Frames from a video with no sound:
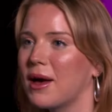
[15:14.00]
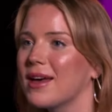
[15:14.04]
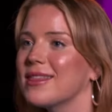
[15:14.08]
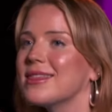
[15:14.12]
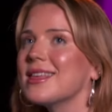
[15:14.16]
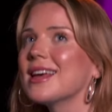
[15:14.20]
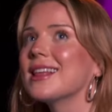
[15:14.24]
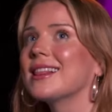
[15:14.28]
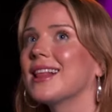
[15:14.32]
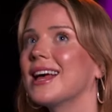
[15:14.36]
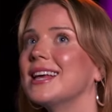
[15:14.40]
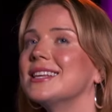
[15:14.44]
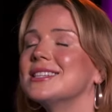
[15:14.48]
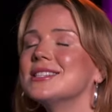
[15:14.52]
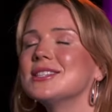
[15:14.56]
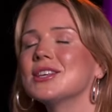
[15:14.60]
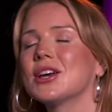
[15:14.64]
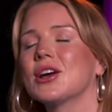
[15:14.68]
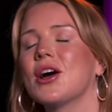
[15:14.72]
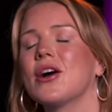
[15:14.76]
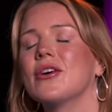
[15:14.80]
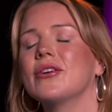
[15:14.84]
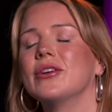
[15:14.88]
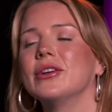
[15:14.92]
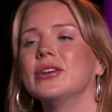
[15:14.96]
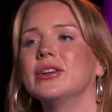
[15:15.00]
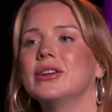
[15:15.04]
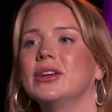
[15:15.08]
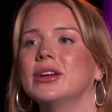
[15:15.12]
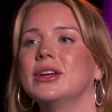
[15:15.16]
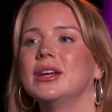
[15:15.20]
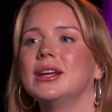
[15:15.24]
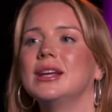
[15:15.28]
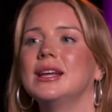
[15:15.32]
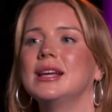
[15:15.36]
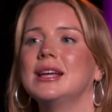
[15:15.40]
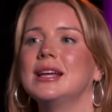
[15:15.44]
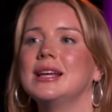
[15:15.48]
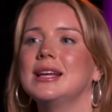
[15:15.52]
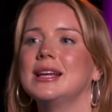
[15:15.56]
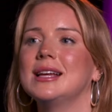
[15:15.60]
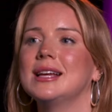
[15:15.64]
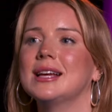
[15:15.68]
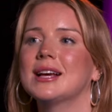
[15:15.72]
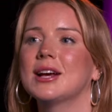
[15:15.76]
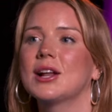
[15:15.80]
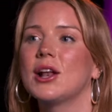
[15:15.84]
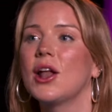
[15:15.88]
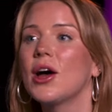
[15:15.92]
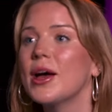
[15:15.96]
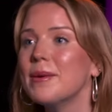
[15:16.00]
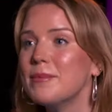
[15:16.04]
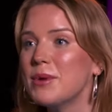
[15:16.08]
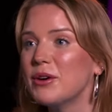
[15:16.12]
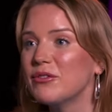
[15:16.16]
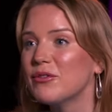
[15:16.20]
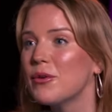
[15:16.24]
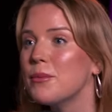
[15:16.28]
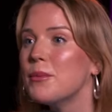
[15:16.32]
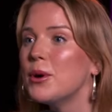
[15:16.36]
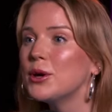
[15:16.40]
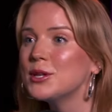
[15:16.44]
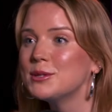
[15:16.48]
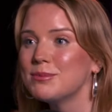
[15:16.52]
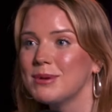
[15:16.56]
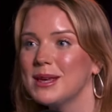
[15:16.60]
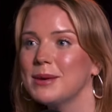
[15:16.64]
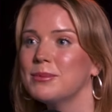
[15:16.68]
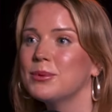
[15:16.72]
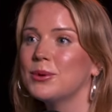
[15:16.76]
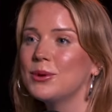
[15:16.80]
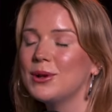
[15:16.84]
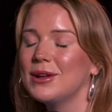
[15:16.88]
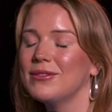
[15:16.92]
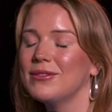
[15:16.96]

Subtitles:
but I think that is the current climate for most people.